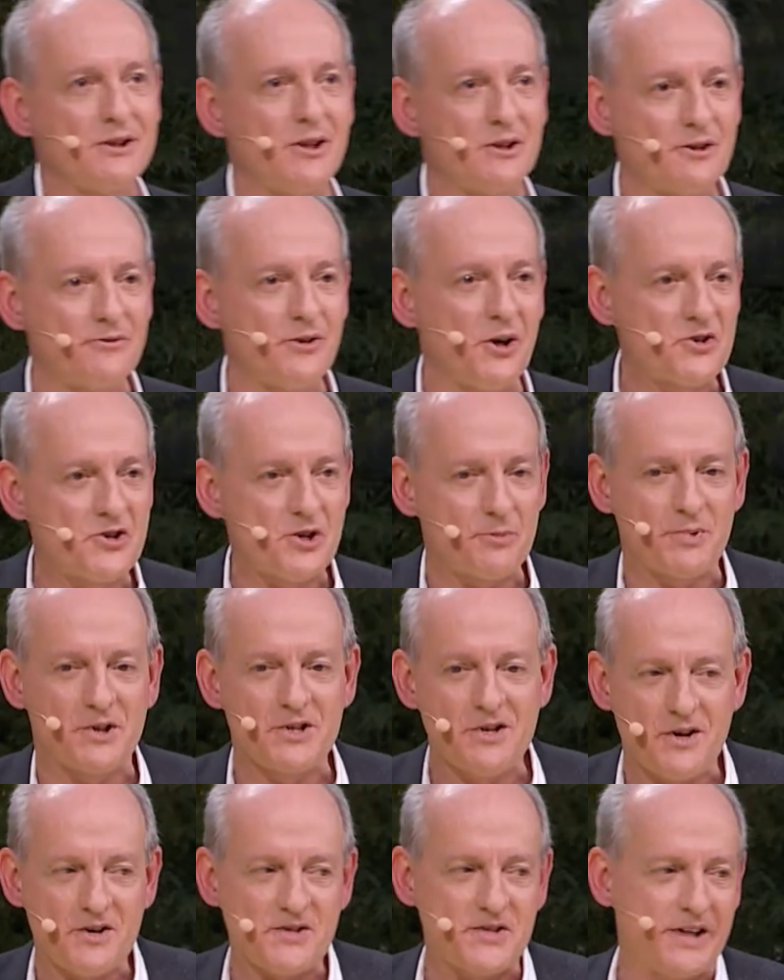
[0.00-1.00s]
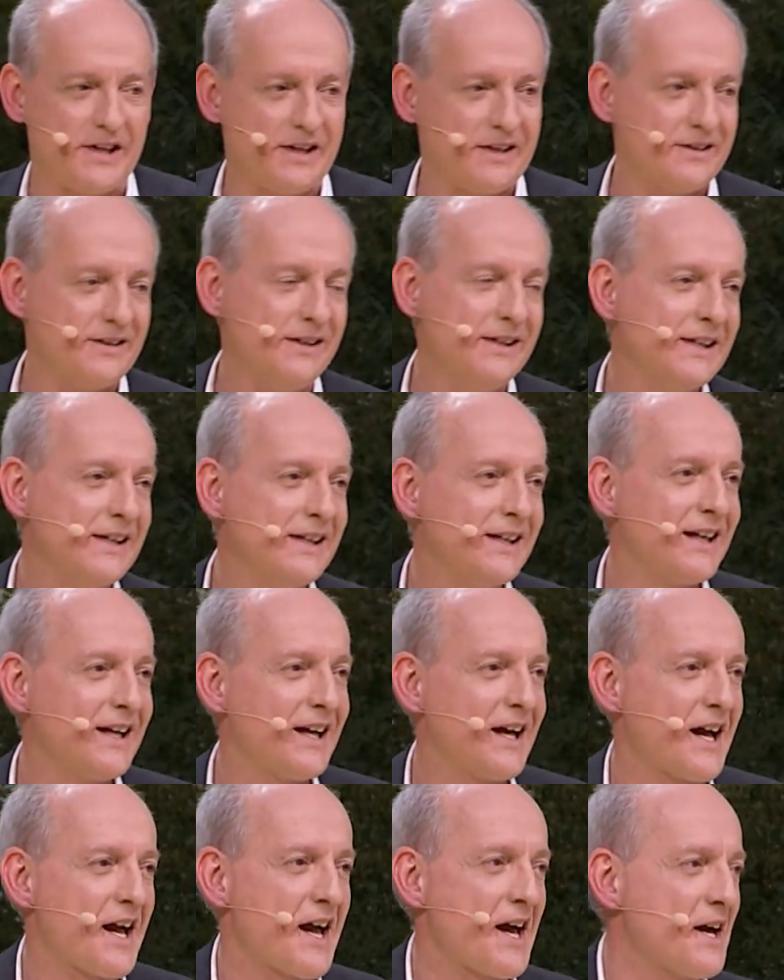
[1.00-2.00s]
a lot of entrepreneurs here,
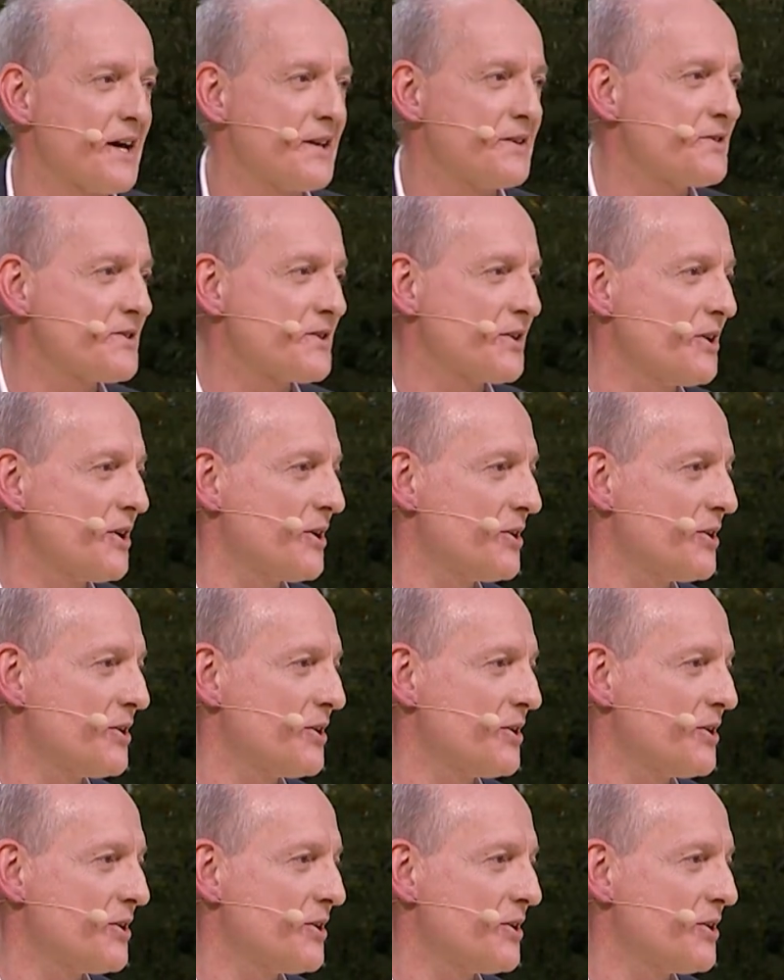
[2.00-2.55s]
and